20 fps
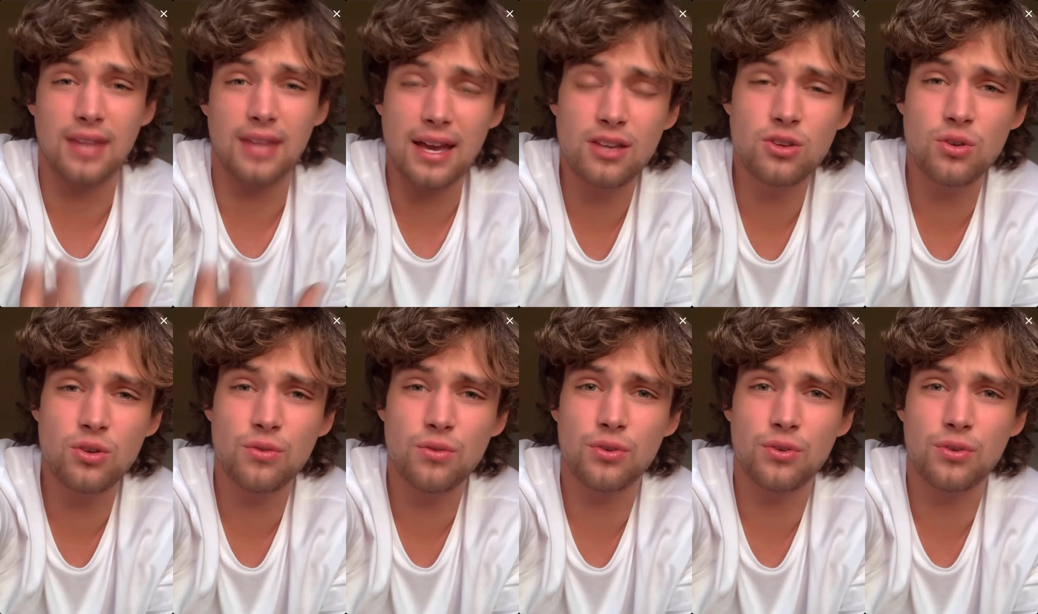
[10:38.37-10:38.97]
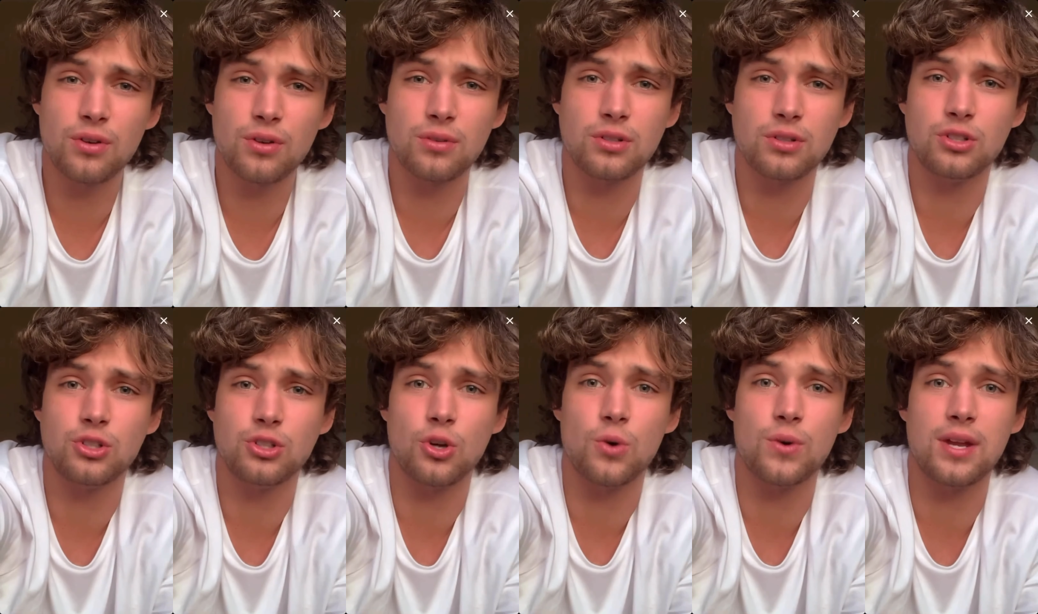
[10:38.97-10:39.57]
Thank you for
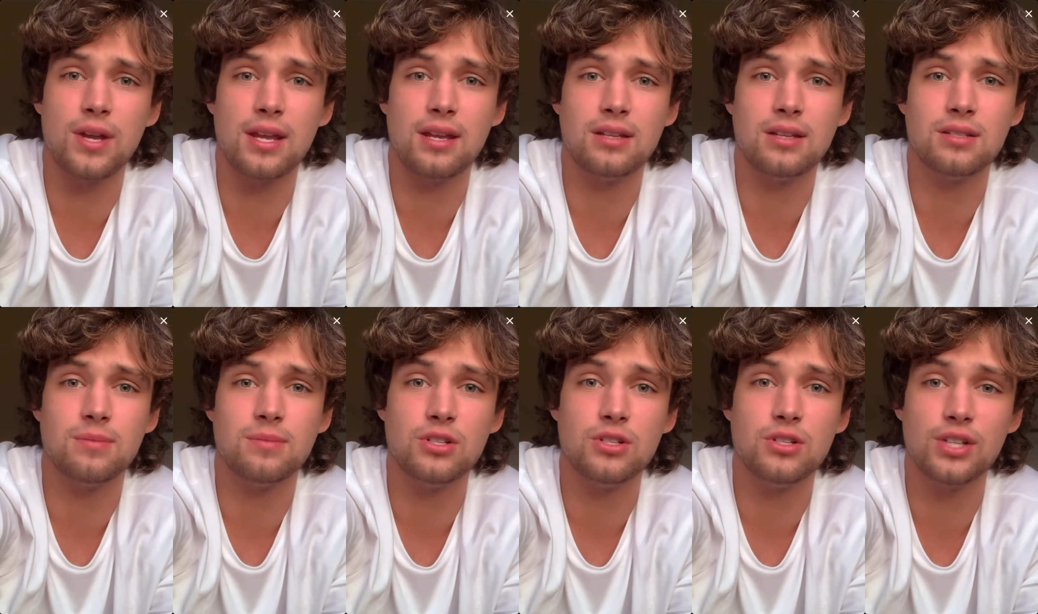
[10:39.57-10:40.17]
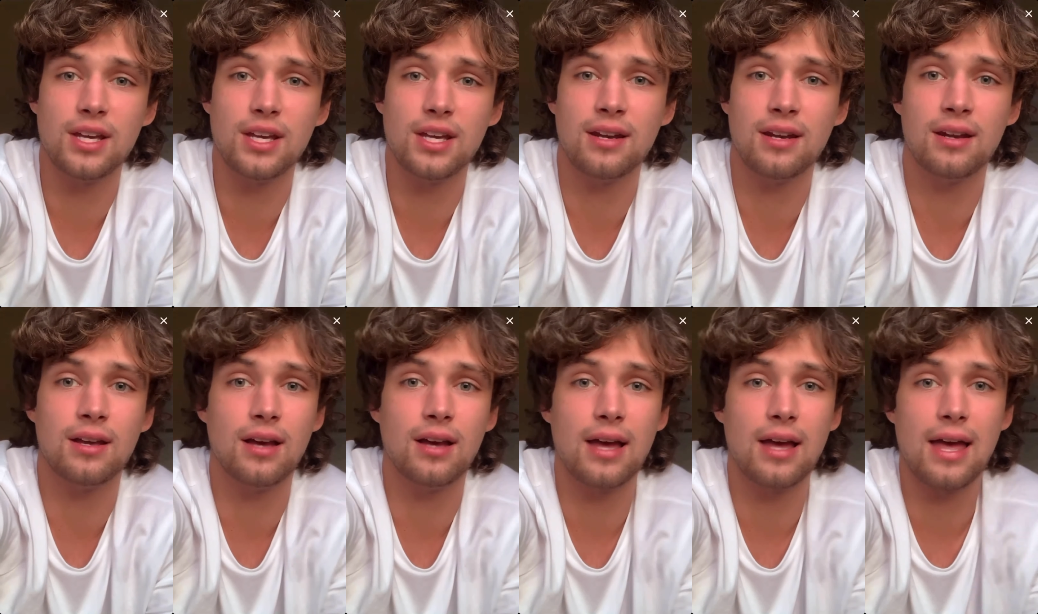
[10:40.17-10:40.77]
donating to me,
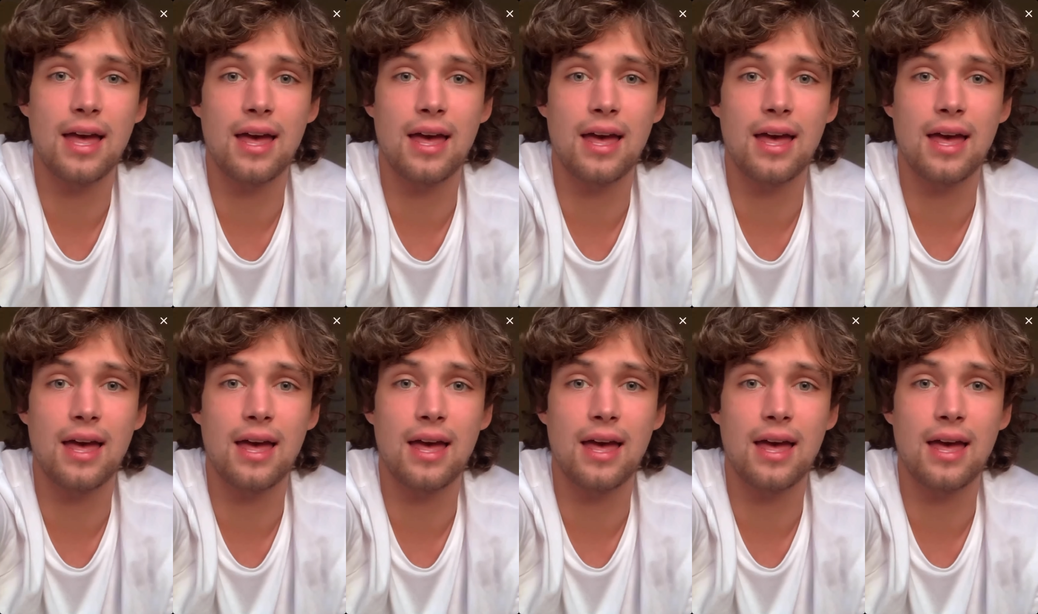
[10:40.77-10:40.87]
Jane.